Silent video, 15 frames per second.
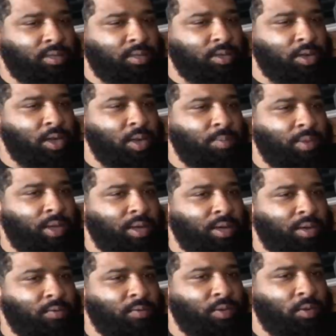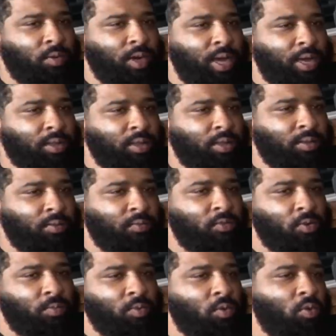Do you know what I mean? And I feel like the
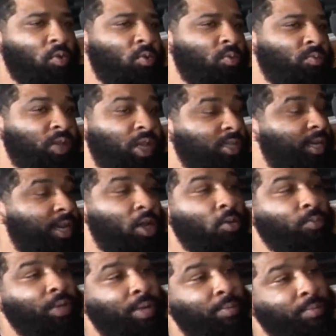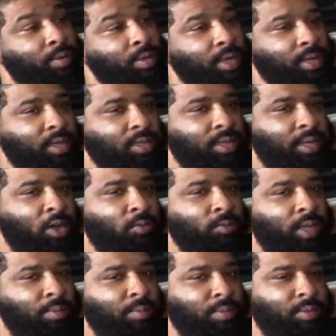football doesn't help them. It doesn't help
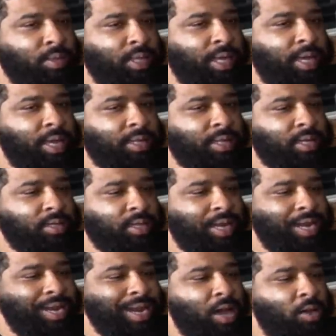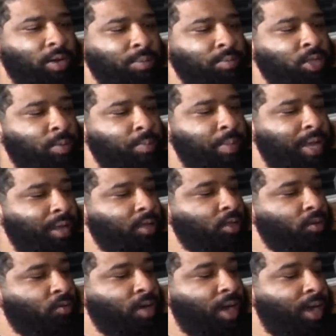them. It doesn't allow them to make
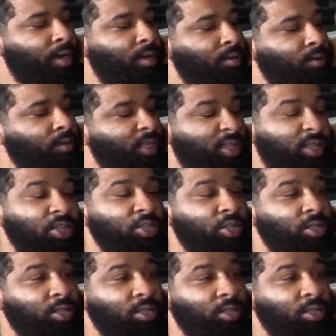the right decisions